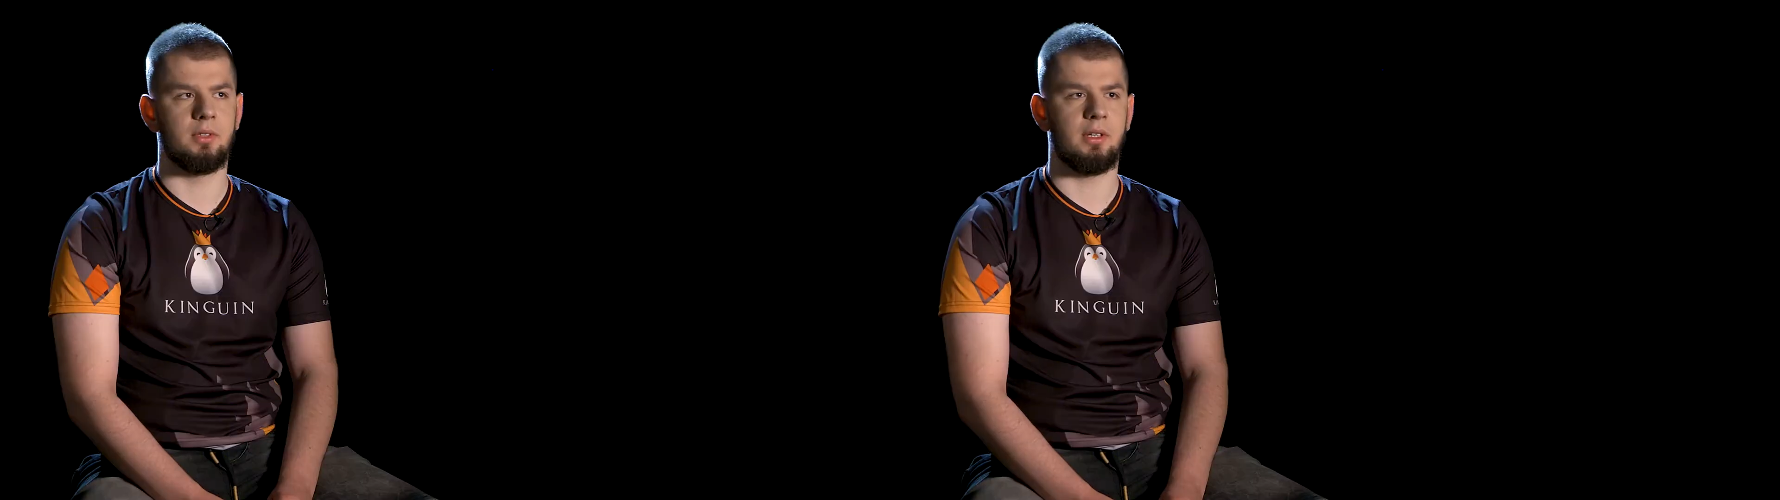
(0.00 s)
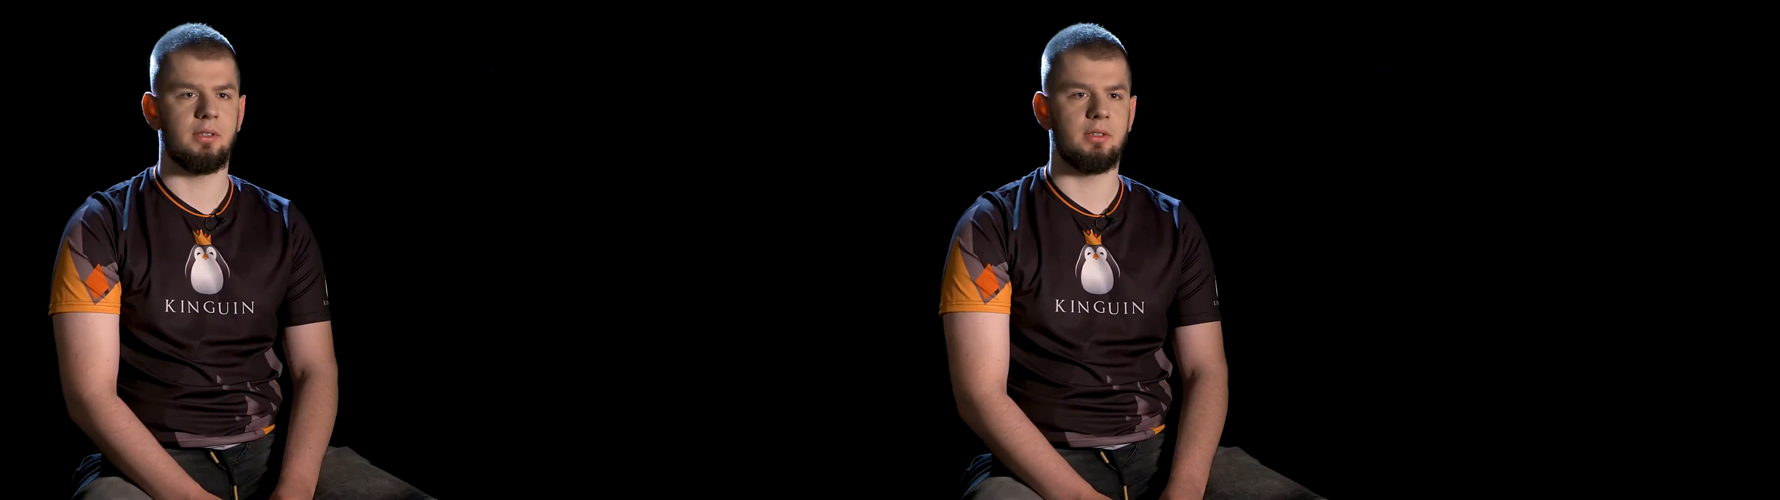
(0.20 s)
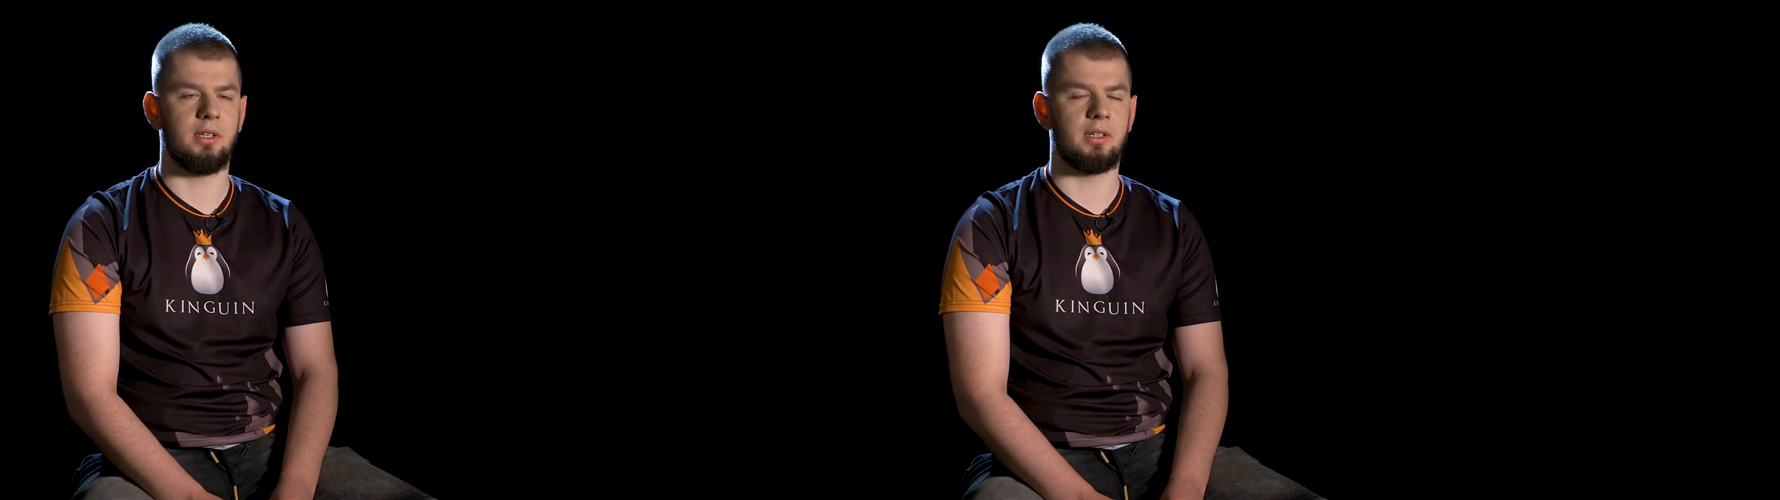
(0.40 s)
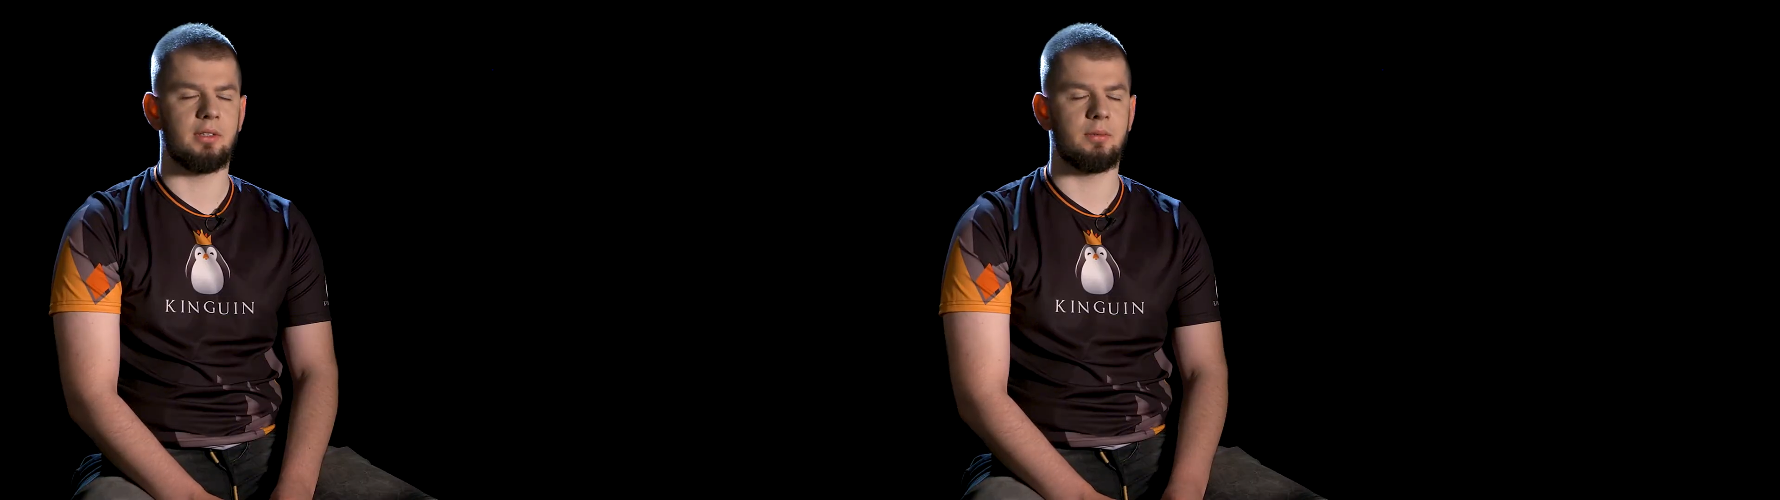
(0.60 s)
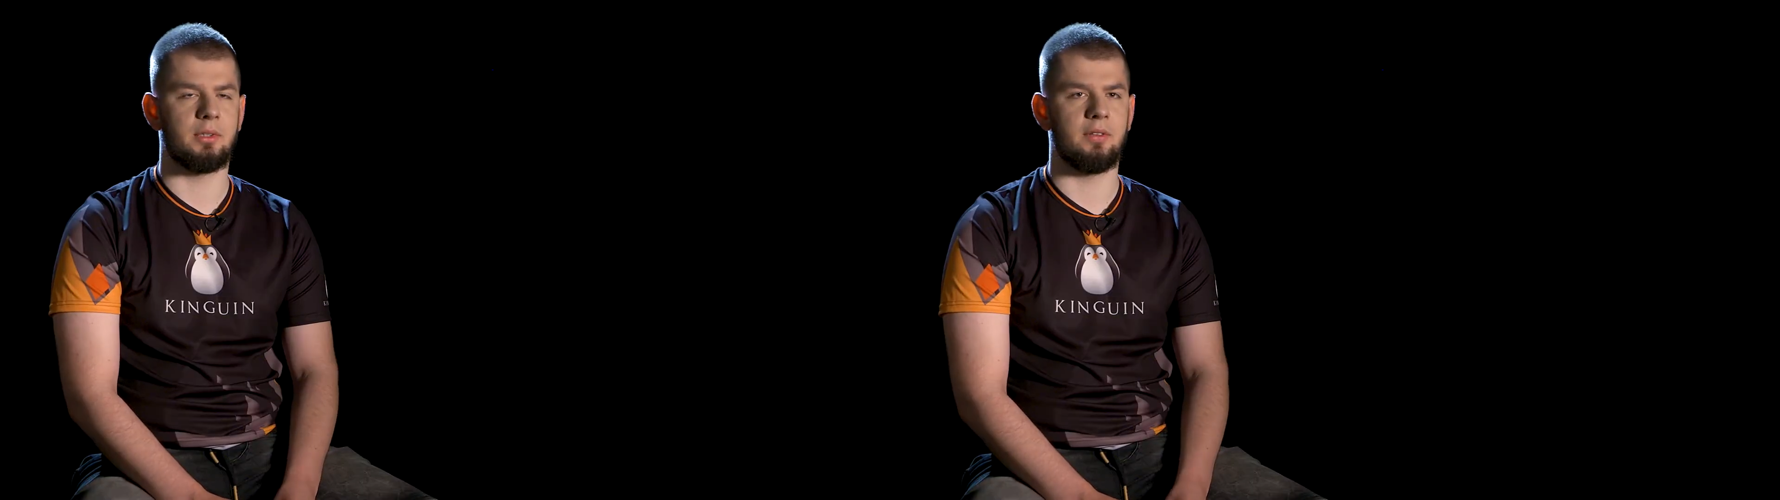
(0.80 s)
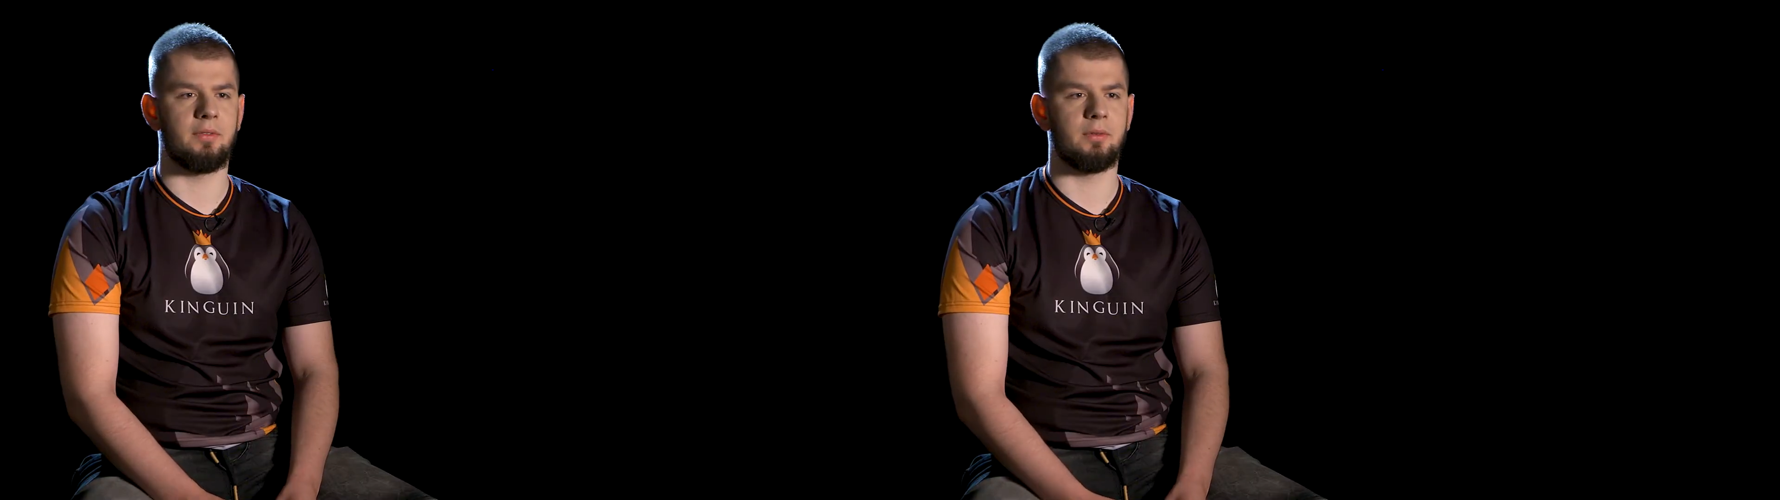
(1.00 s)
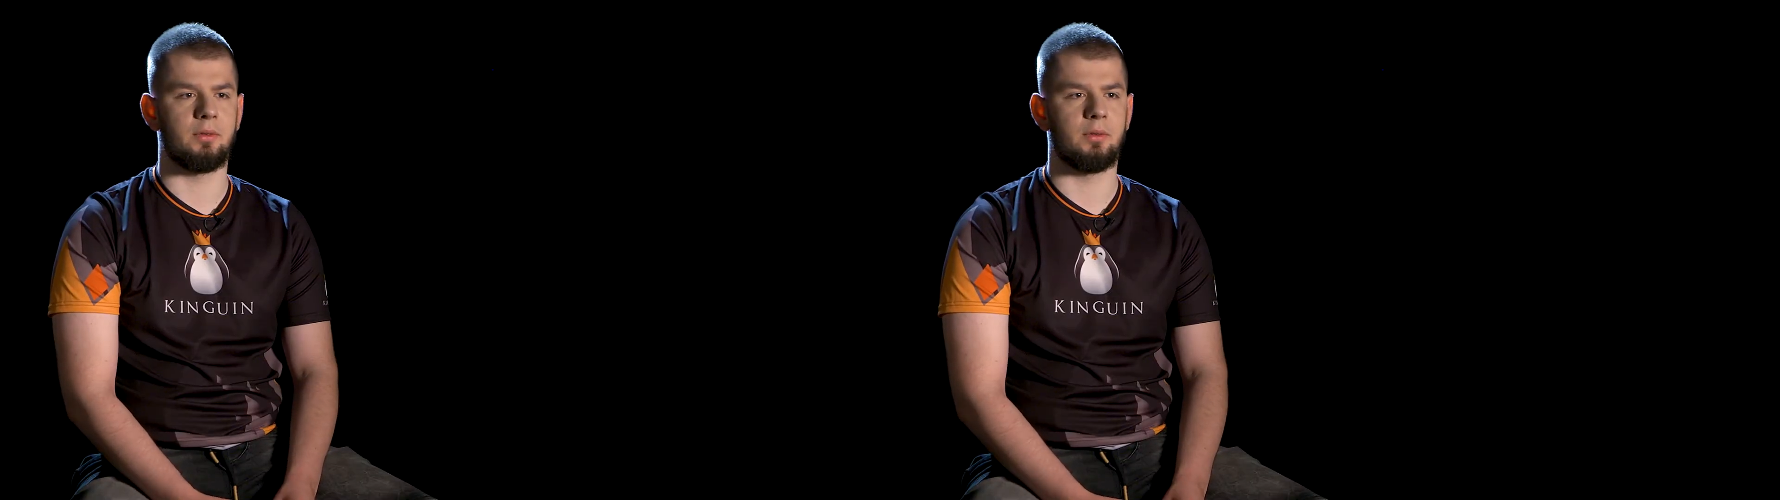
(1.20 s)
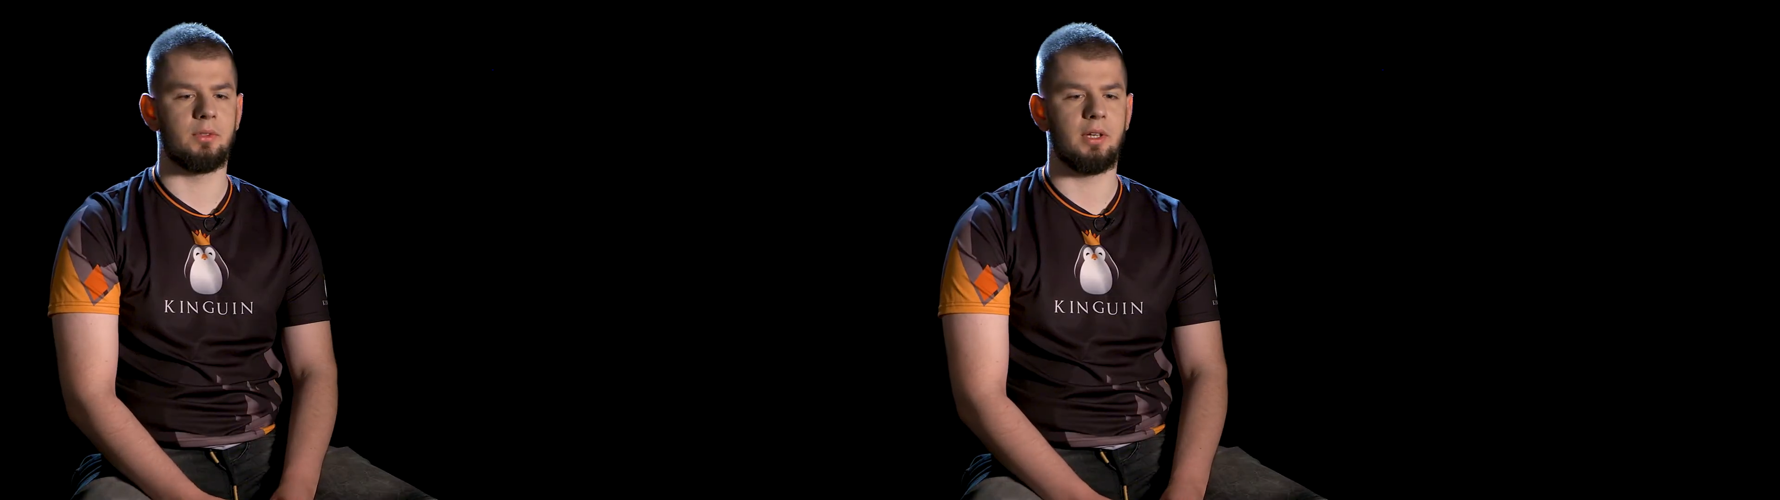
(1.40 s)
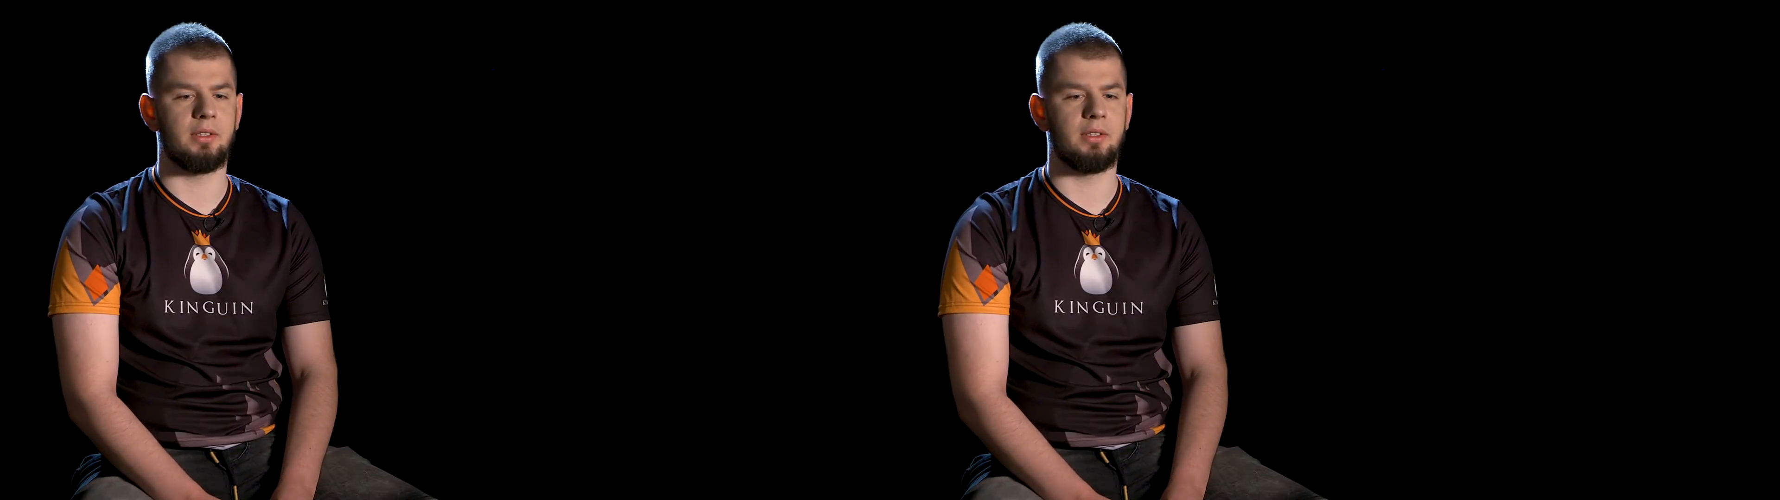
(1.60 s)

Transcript: And I guess we have good